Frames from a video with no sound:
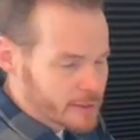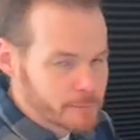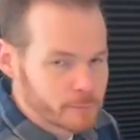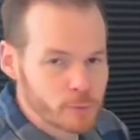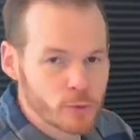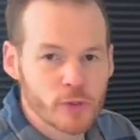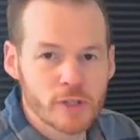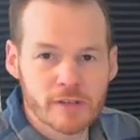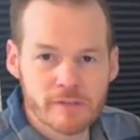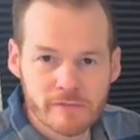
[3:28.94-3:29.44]

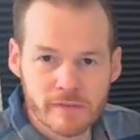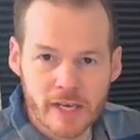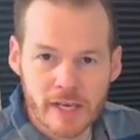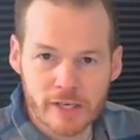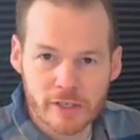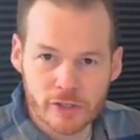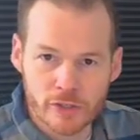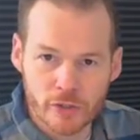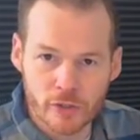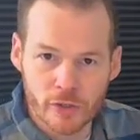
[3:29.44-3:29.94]
really
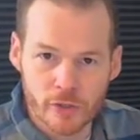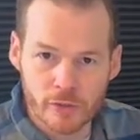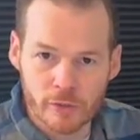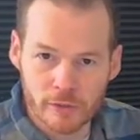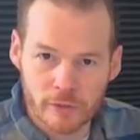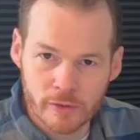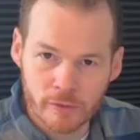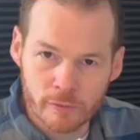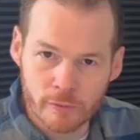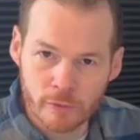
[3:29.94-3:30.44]
find your
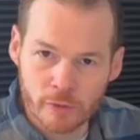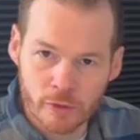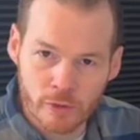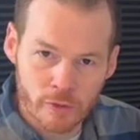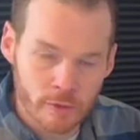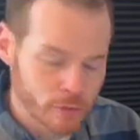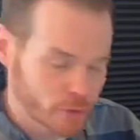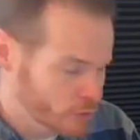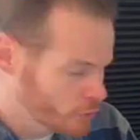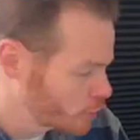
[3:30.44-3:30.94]

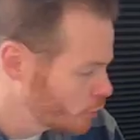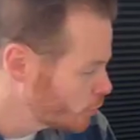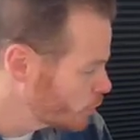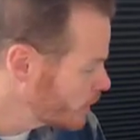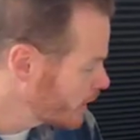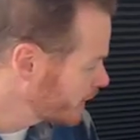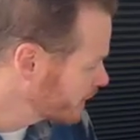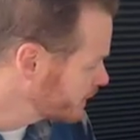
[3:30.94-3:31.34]
correct